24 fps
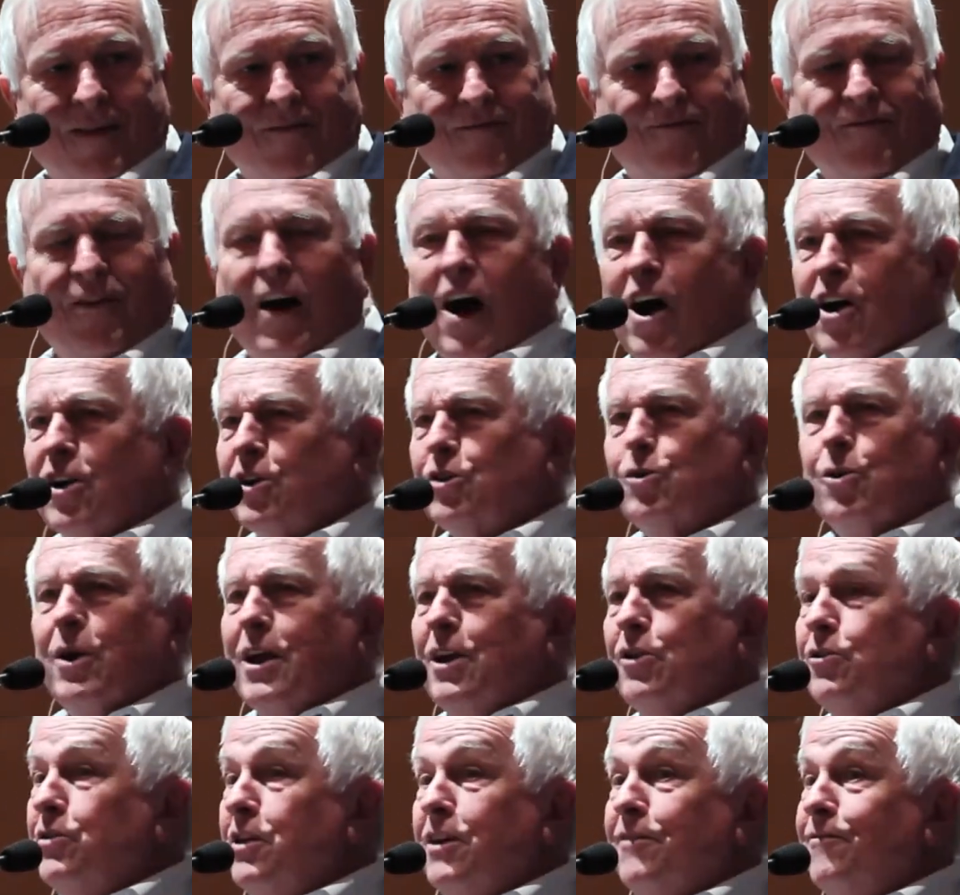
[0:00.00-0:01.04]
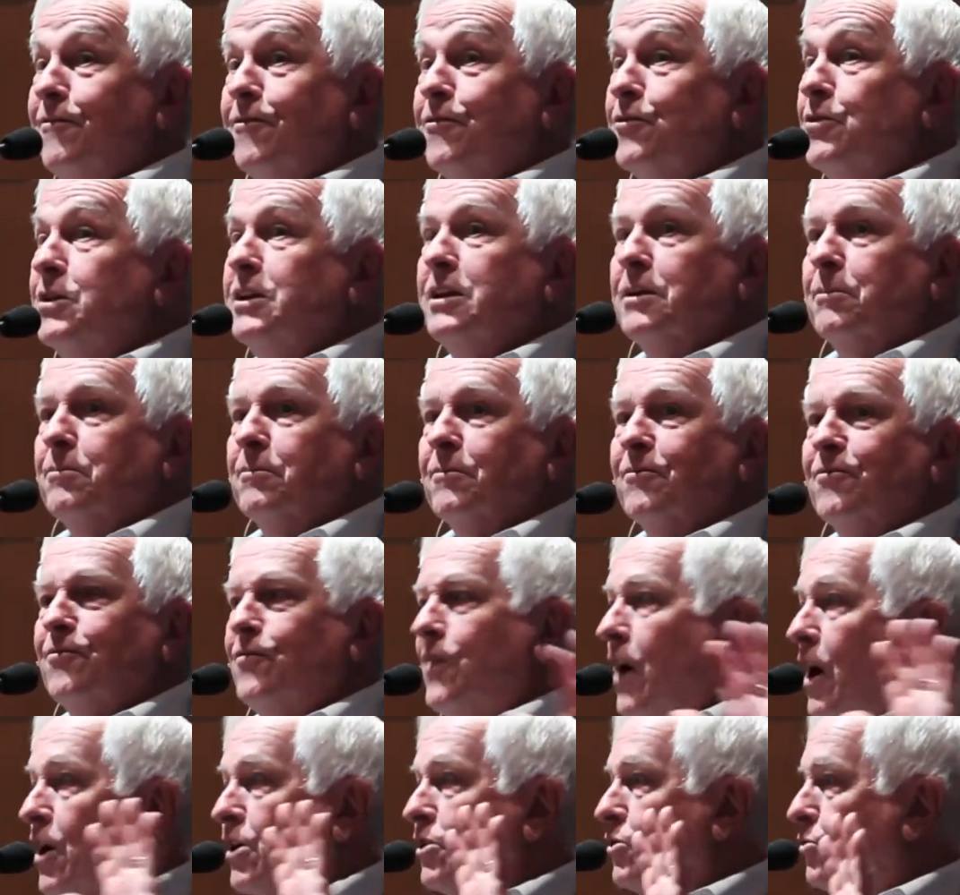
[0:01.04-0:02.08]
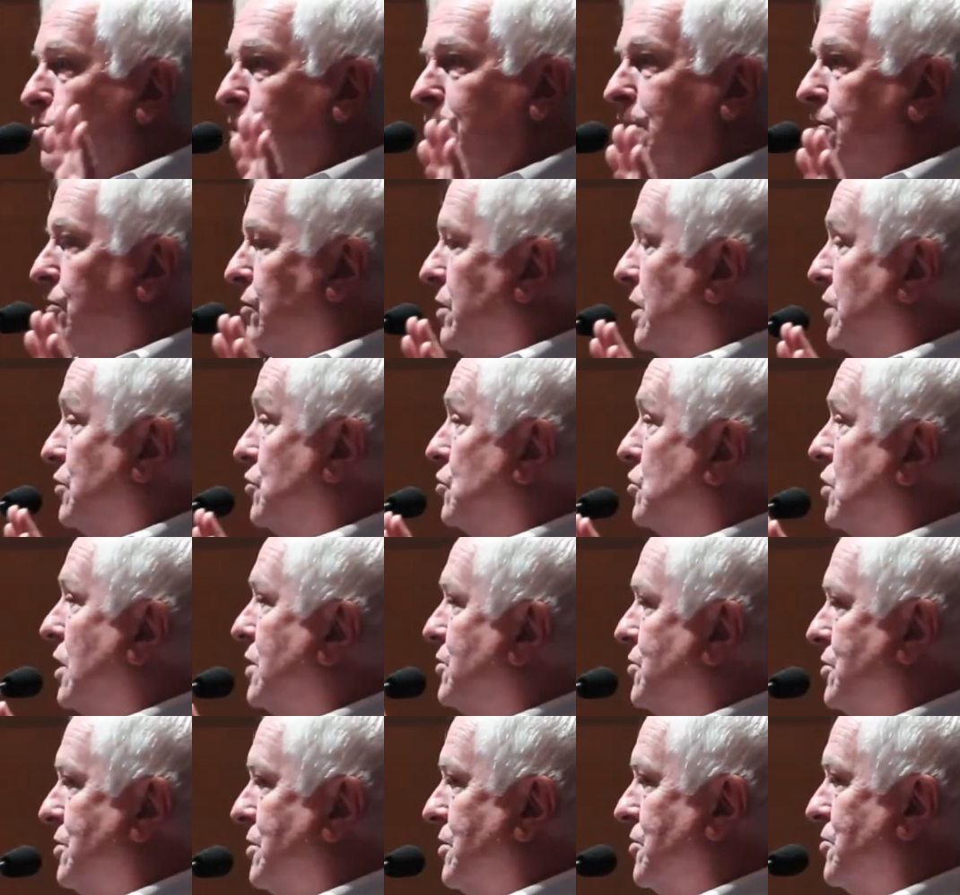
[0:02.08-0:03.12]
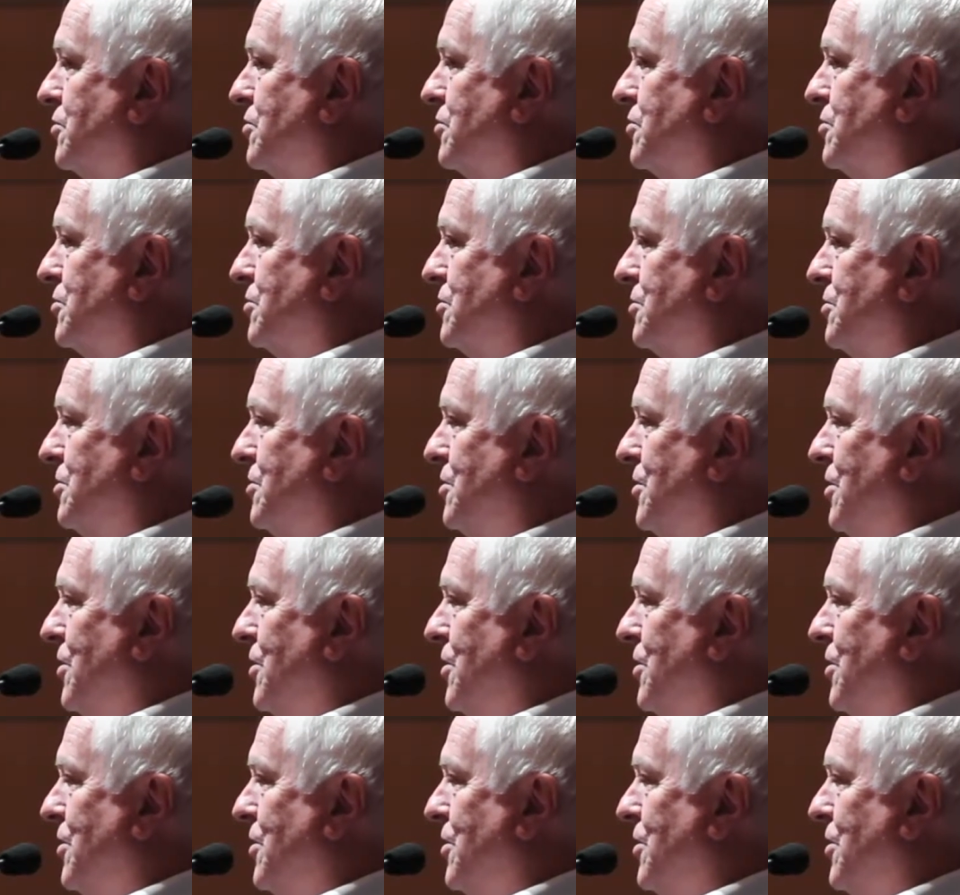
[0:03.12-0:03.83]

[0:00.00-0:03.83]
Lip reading: Far greater than freedom, far greater than justice.